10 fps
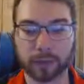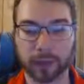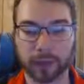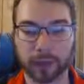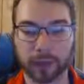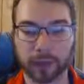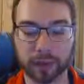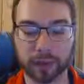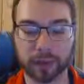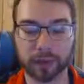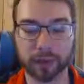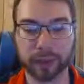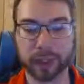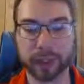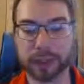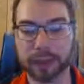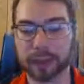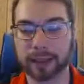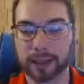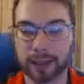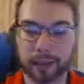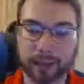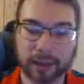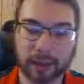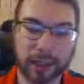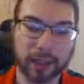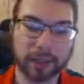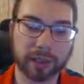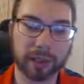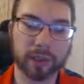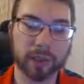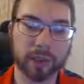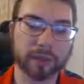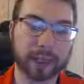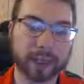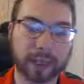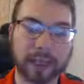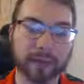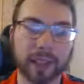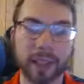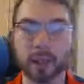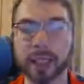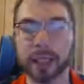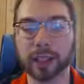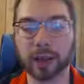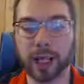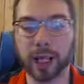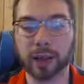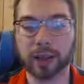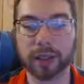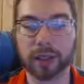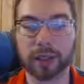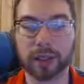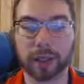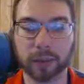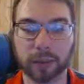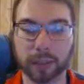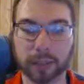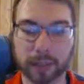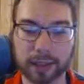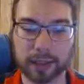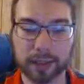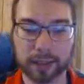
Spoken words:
So... pretty nice. End our turn. We have a lot of things we can do now. Our opponent